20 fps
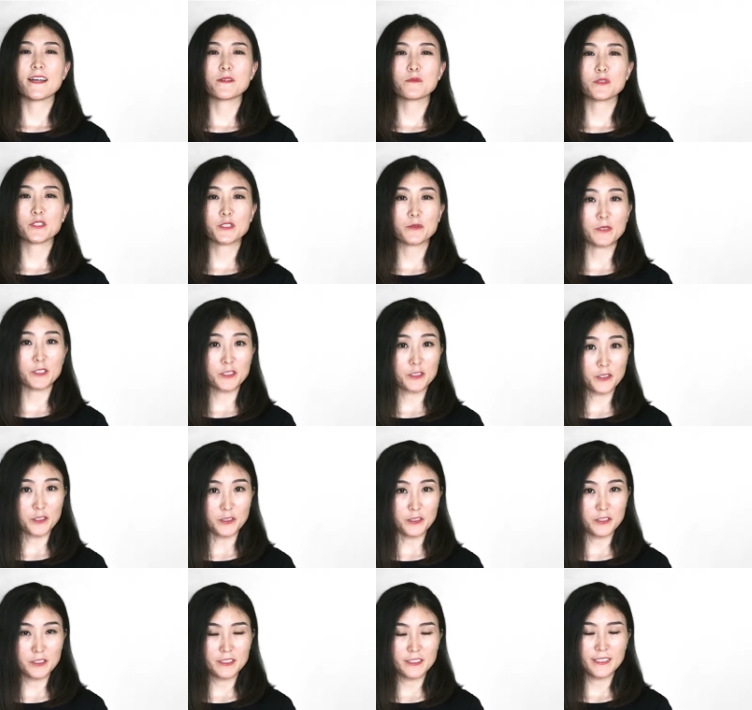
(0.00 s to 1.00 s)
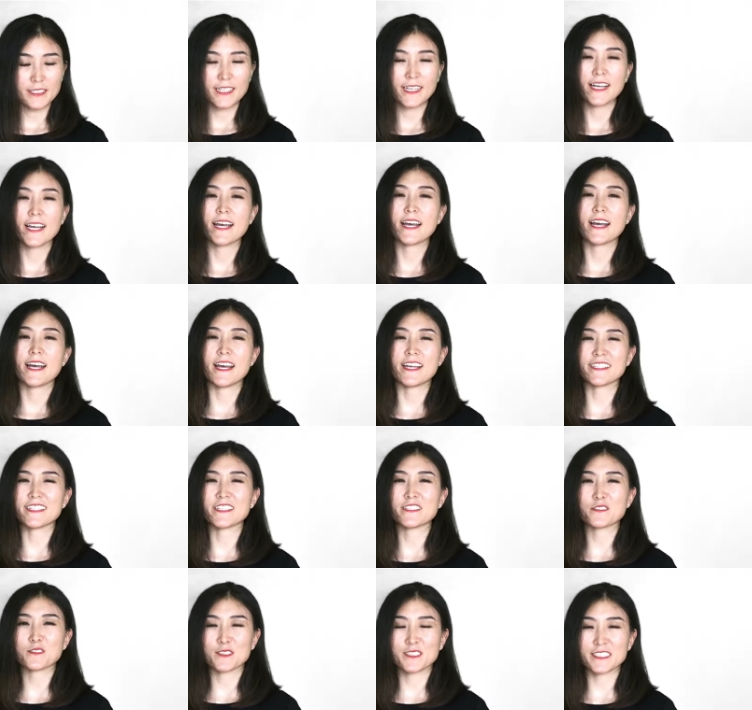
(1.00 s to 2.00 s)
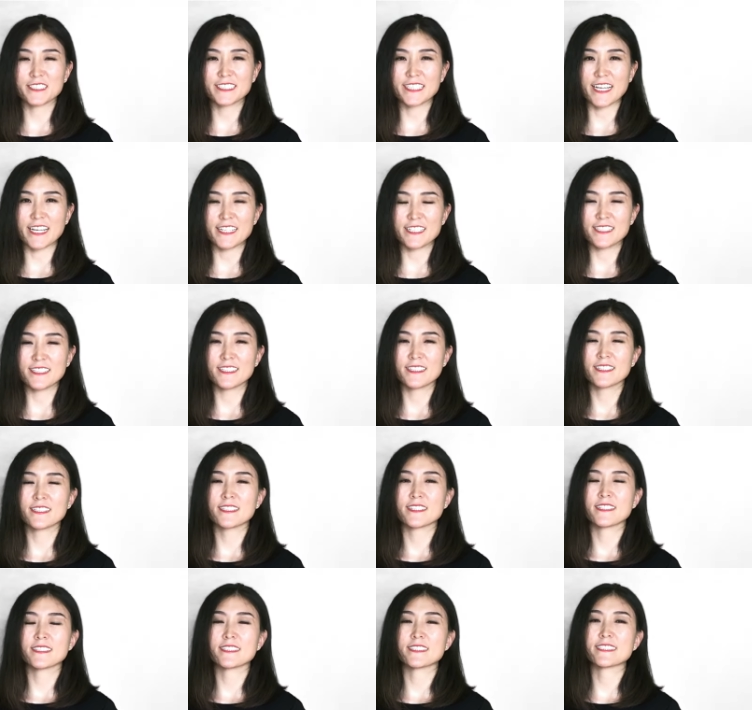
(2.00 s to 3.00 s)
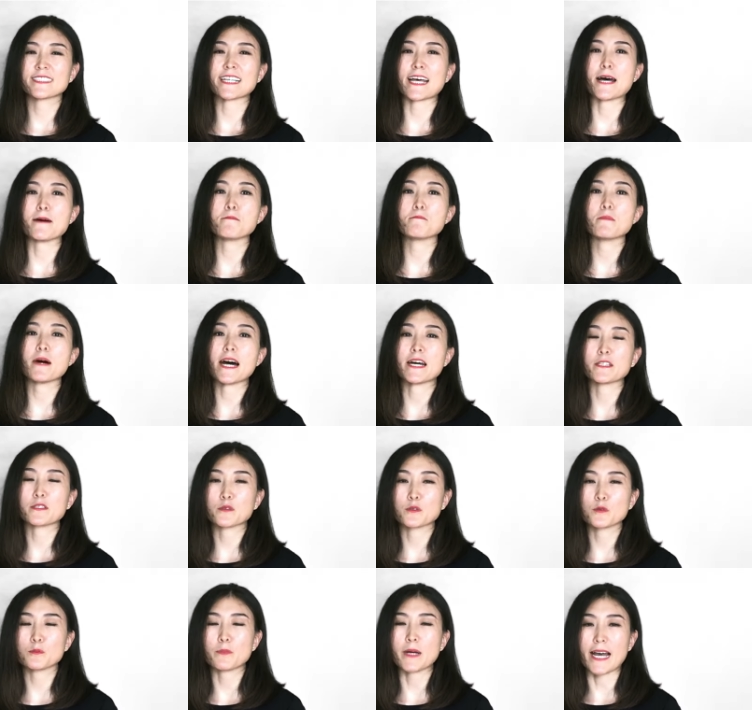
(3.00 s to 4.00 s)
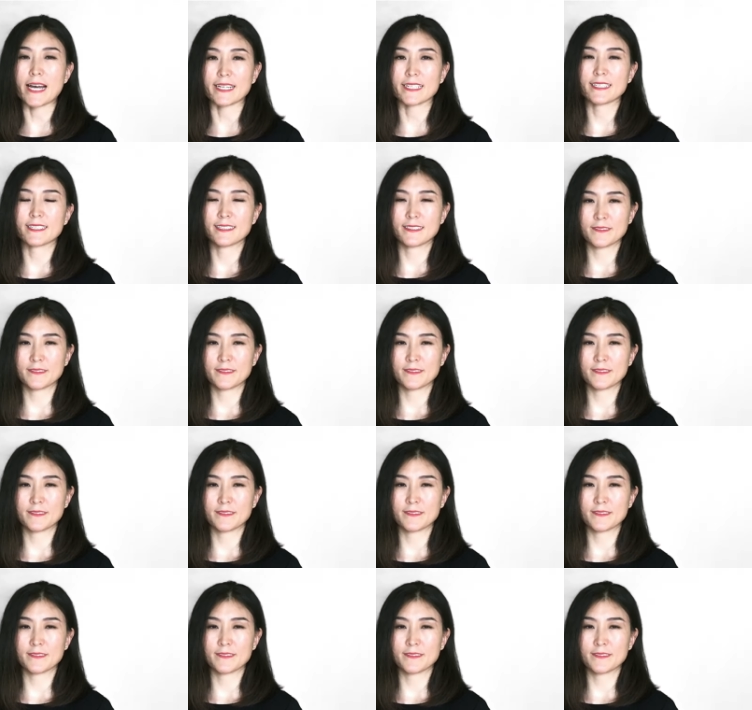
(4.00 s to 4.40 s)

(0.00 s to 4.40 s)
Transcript: which means good, and then you can say san banu back.